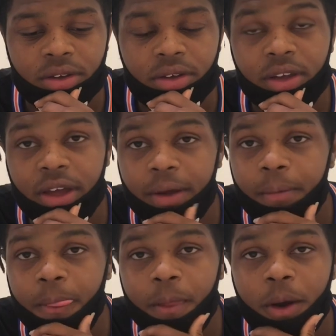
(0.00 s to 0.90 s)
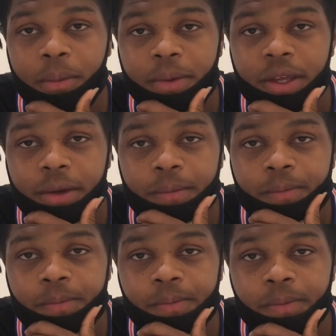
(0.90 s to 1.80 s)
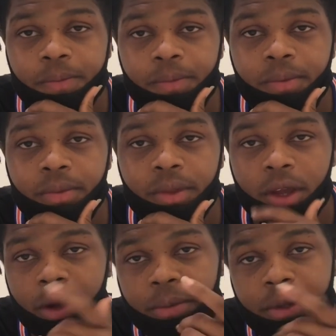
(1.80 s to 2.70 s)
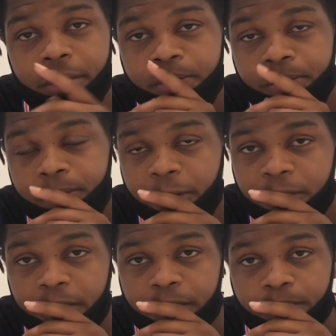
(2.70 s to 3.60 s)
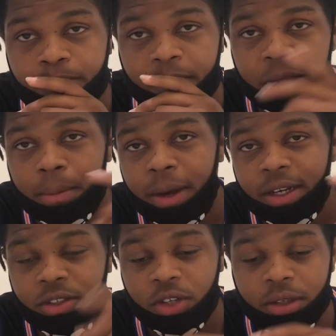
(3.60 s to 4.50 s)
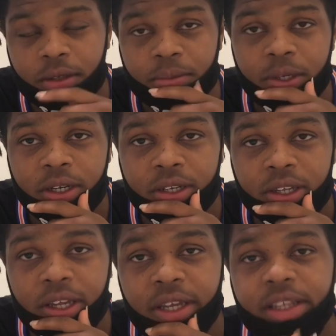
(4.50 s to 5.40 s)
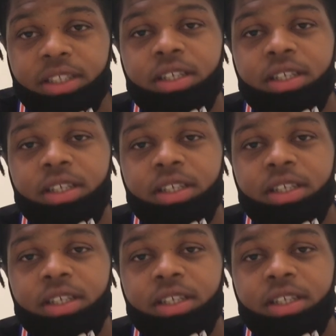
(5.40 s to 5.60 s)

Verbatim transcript: Yeah, RPM. RP. You feel me? Everybody drop them uh thing.